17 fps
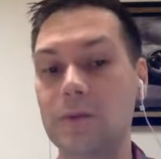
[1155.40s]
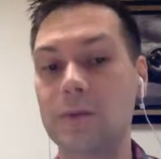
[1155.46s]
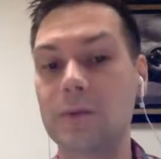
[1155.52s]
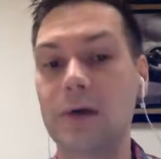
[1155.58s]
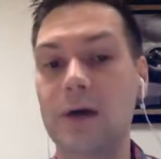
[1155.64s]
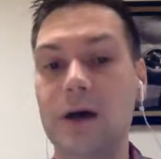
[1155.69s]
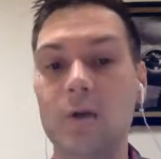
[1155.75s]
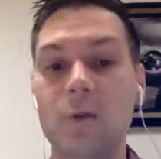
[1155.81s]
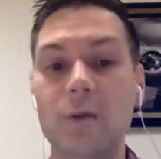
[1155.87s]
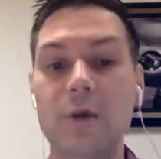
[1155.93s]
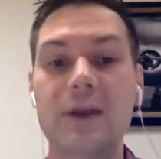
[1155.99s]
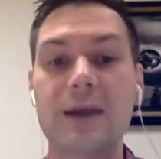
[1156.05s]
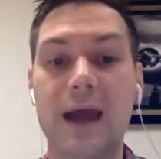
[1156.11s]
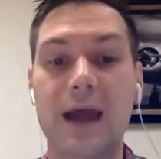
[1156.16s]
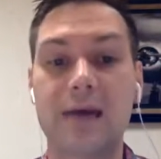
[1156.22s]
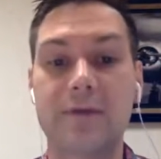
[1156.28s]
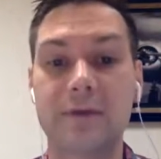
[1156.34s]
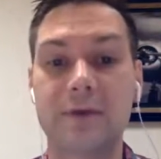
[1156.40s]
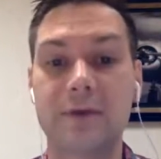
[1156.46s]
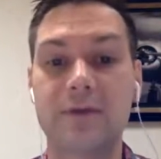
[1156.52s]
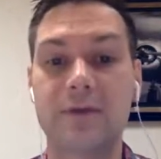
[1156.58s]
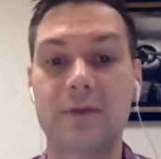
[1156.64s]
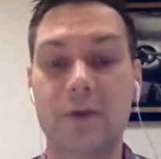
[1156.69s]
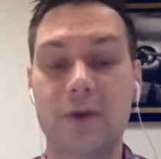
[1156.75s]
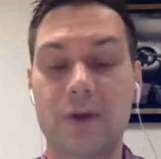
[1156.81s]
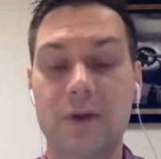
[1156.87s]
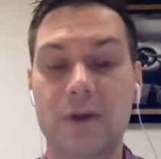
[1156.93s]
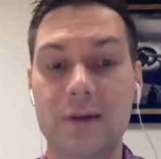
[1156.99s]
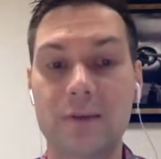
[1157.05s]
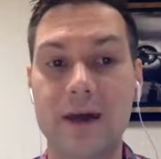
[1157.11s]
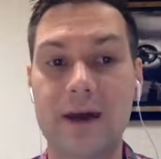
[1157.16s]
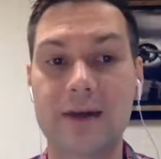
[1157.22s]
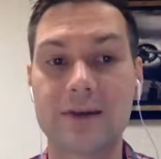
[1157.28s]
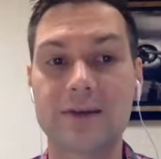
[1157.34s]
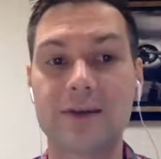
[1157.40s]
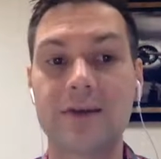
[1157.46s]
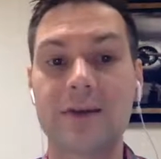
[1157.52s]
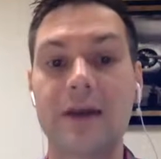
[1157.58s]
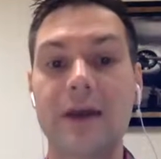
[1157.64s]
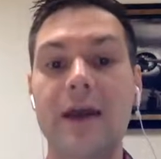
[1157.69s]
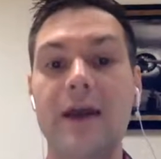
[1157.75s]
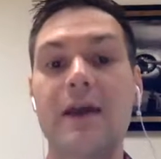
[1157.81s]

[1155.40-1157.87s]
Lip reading: a week after you've imported that roster,